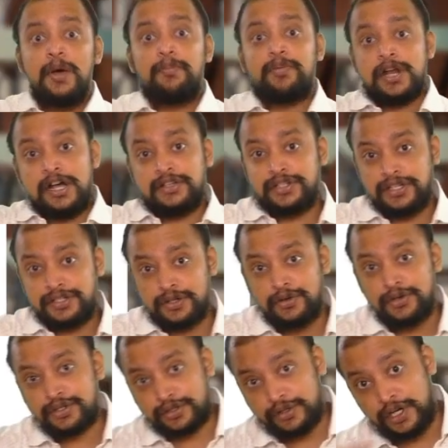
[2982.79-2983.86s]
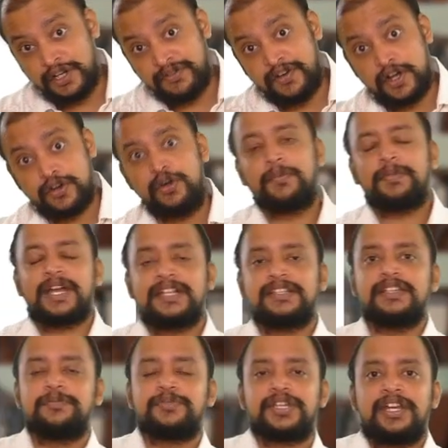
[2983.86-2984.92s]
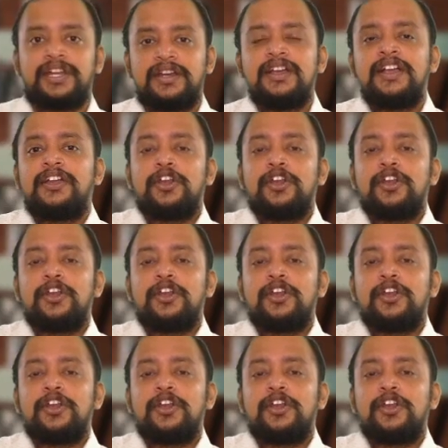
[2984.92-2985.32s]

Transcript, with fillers: Processed goods sold for home consumption,